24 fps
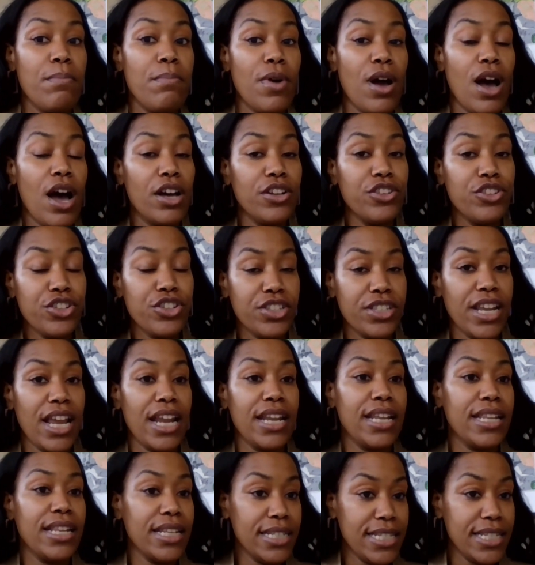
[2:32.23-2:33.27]

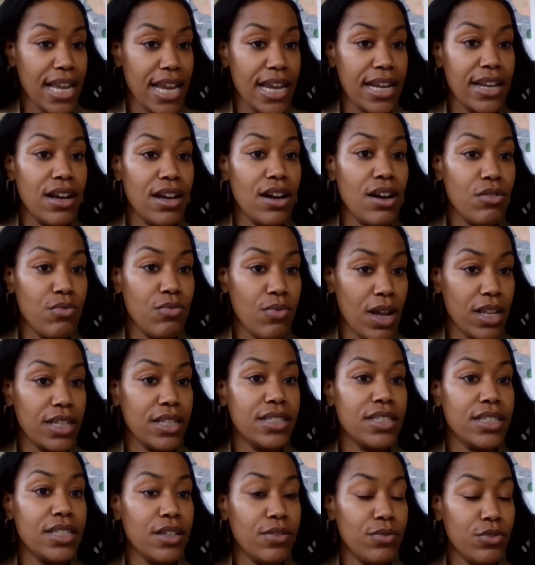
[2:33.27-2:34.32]
understanding the data
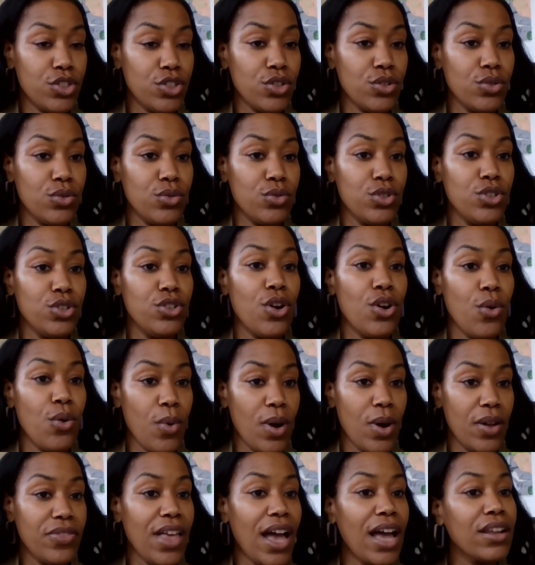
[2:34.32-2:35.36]
relative to, you know,
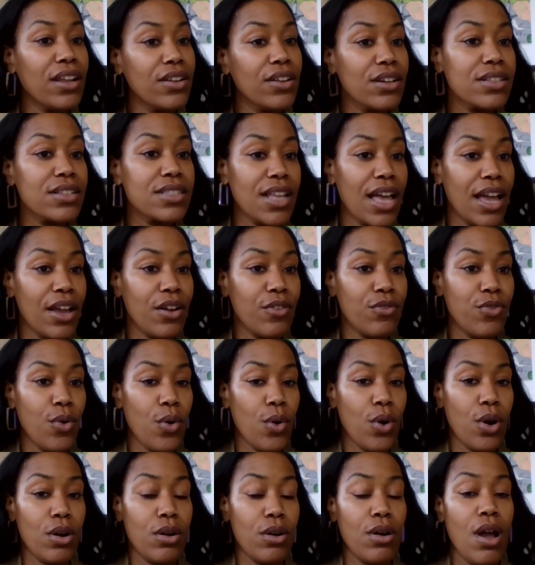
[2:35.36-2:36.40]
what that looks like
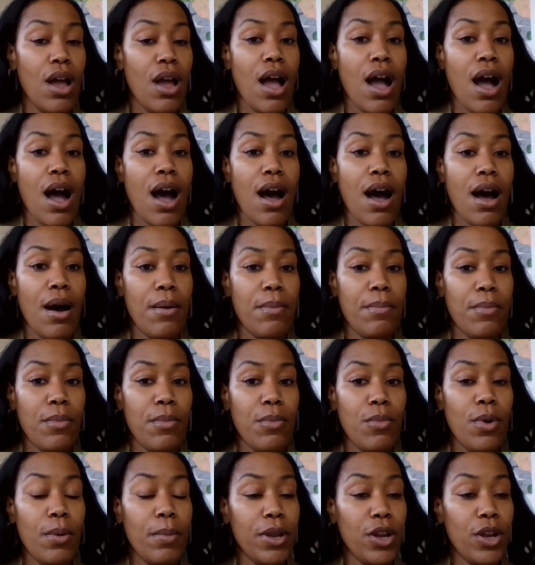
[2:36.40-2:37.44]
for
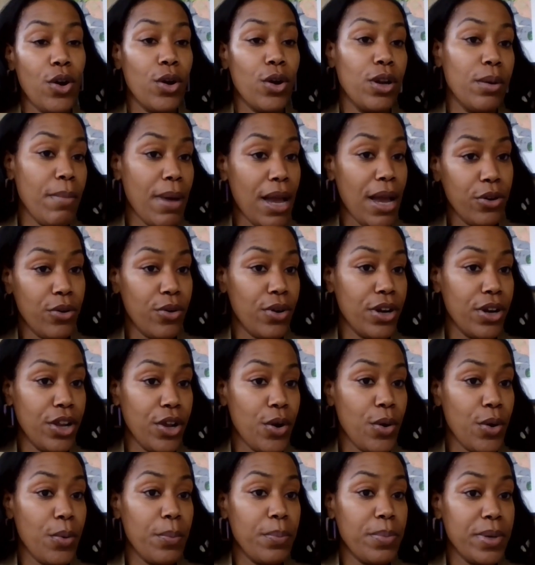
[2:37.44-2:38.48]
women-owned and
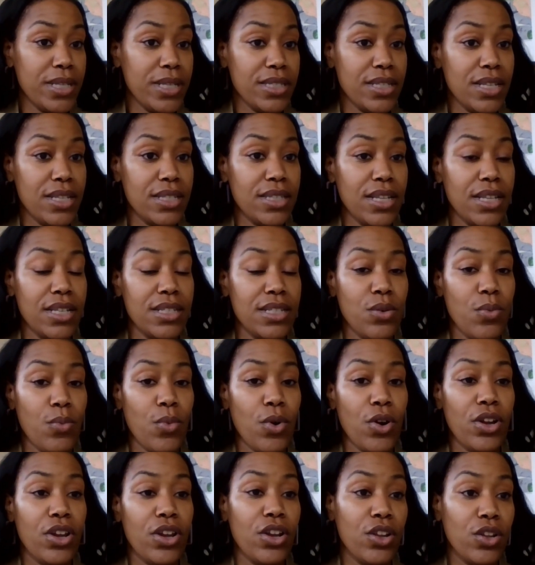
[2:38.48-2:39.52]
minority-owned businesses and
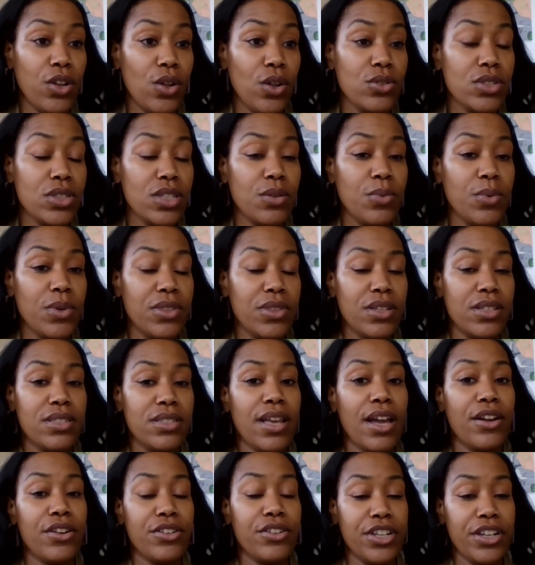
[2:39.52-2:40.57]
working closely with the
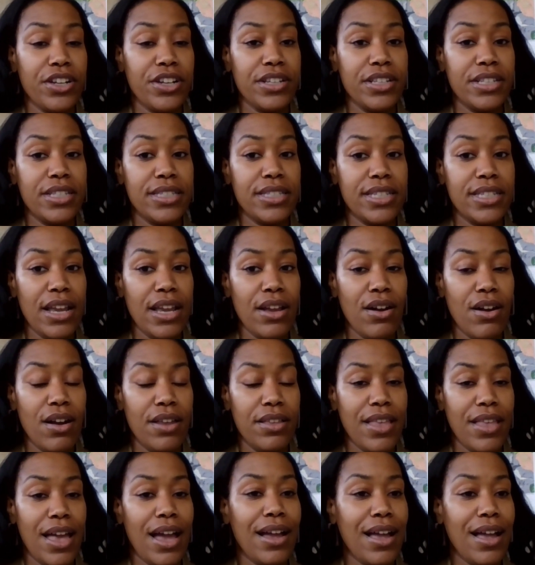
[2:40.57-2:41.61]
Secretary of State
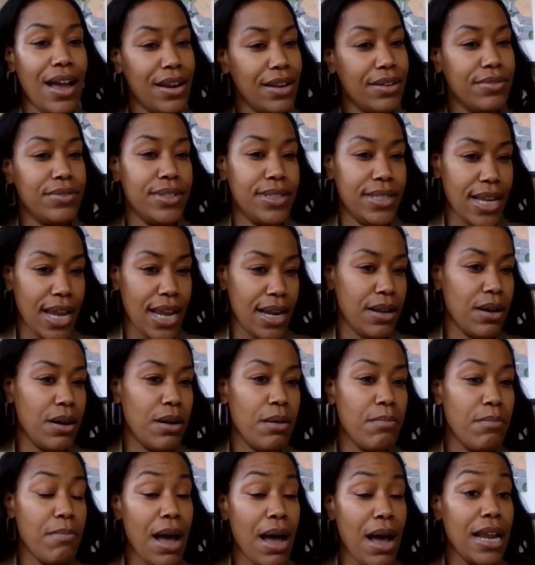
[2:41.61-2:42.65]
on that kind of
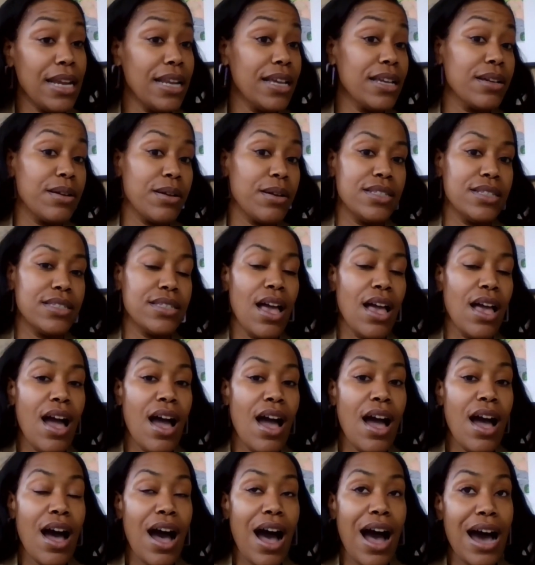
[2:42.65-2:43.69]
data mining, because
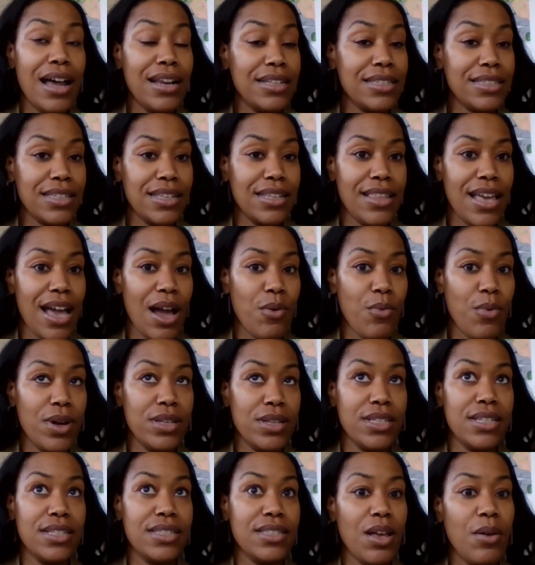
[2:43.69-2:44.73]
honestly, that
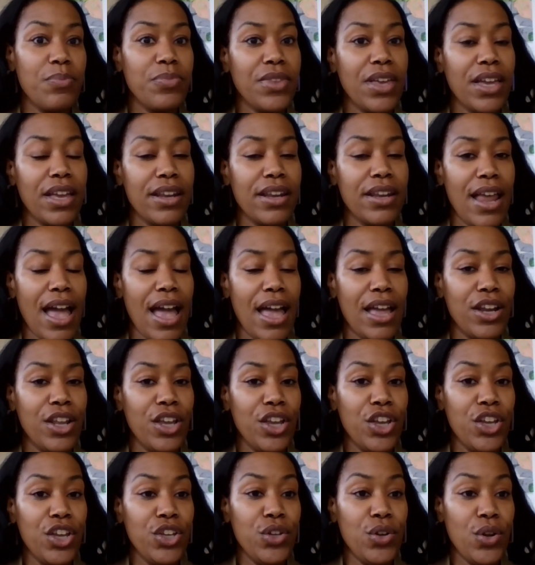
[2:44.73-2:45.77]
wasn't something that,
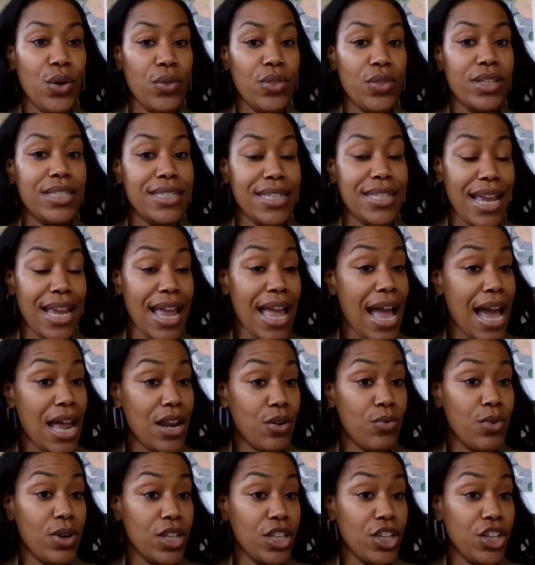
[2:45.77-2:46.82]
you know, the state had
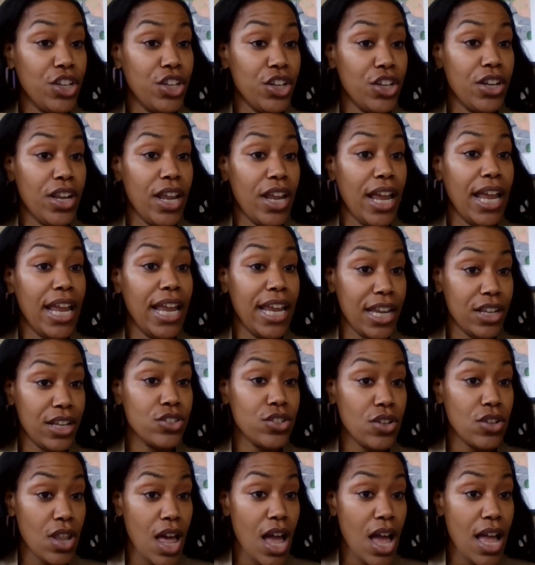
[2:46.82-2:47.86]
a really good
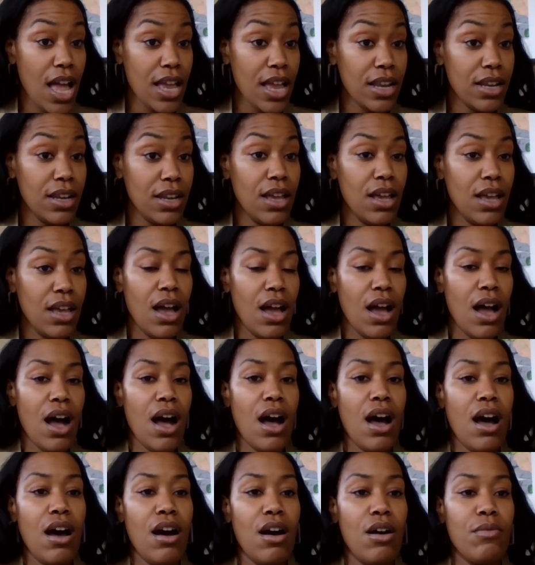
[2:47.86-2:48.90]
handle
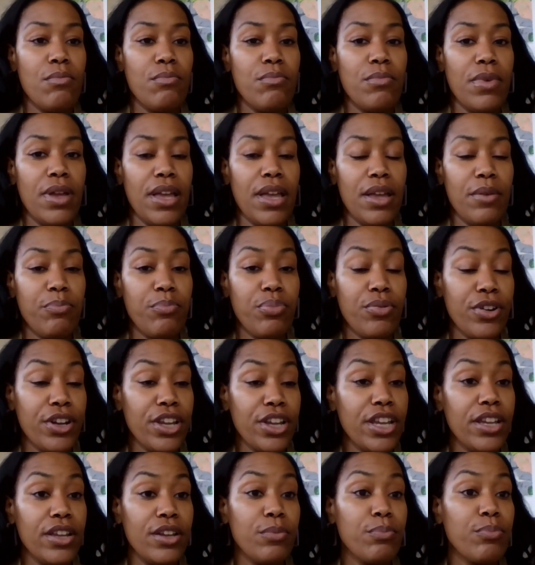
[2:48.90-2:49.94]
on
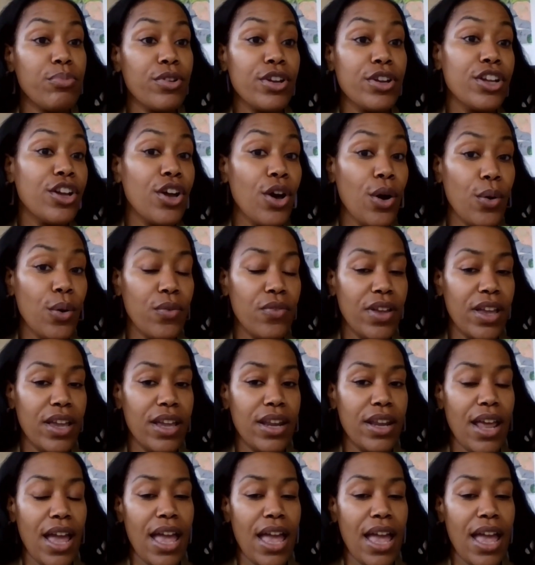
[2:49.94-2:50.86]
pre-COVID.